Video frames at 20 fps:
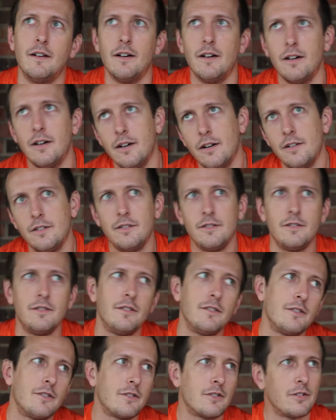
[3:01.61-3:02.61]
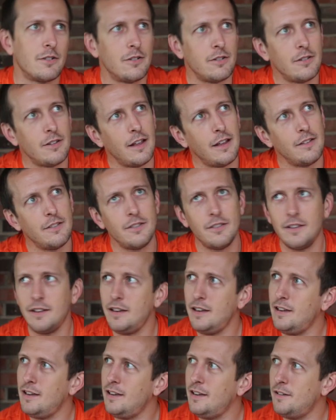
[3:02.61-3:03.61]

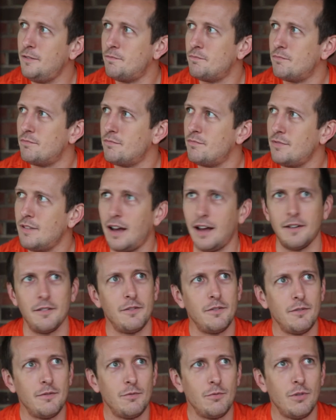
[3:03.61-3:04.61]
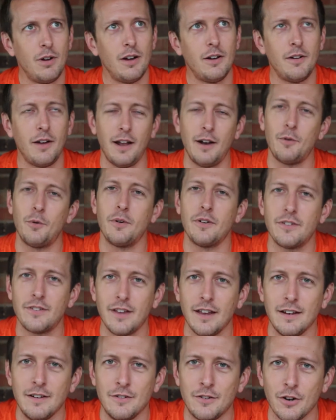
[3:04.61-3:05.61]
uncleanly, I don't want to
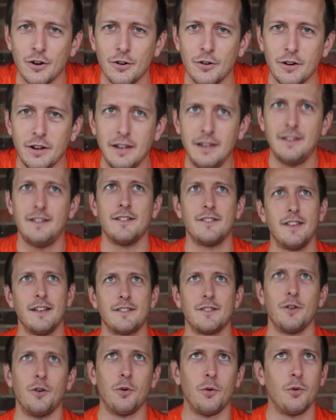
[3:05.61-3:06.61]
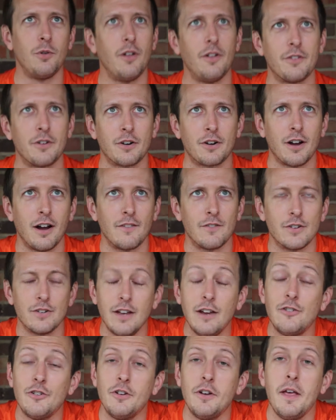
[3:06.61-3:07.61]
say dirty, because that's a whole other
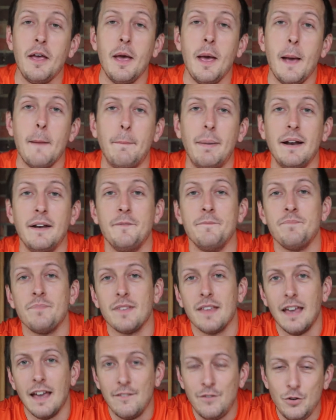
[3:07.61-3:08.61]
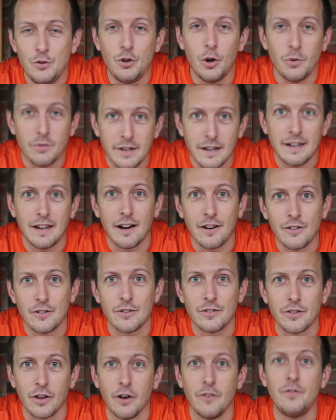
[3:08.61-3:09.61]
conversation, but if you don't take care of
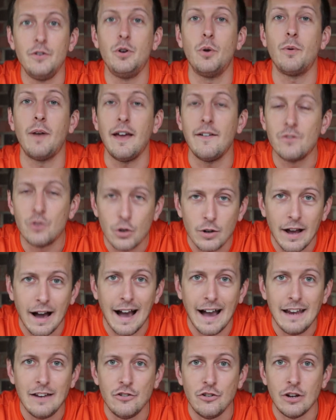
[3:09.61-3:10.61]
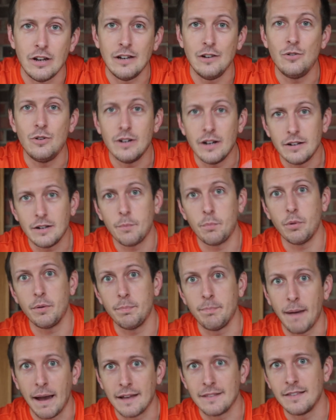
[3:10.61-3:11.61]
yourself, you don't have good hygiene, you can end up
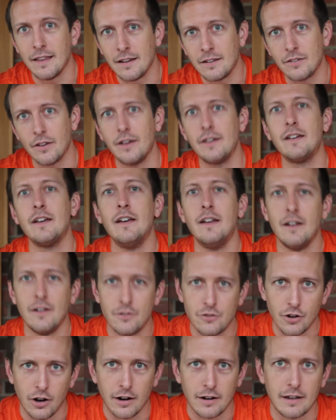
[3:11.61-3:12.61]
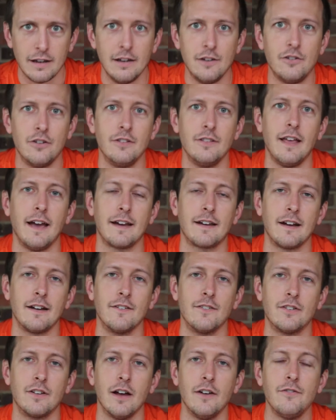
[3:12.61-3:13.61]
with bad things like jock itch and that kind
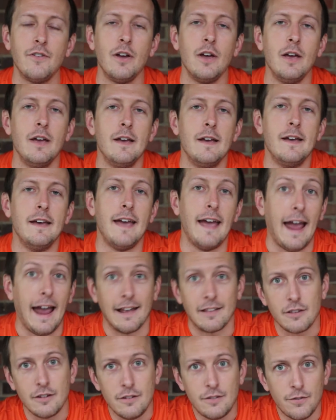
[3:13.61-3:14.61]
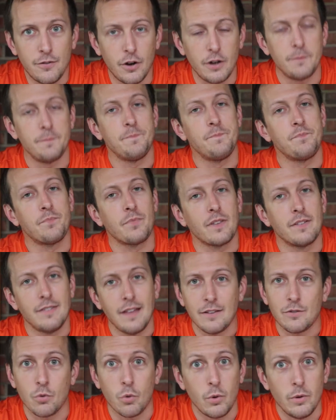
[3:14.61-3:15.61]
of stuff. Athlete's foot,
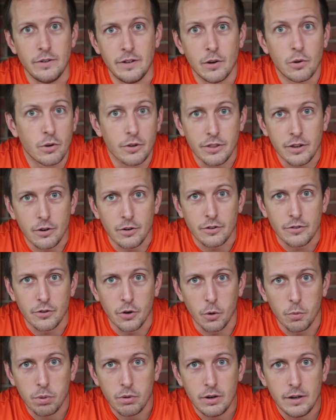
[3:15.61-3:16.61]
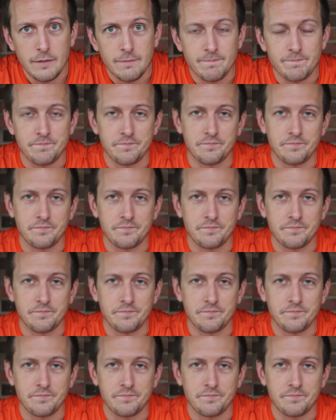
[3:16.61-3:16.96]
that's what we deal with here at Solpre.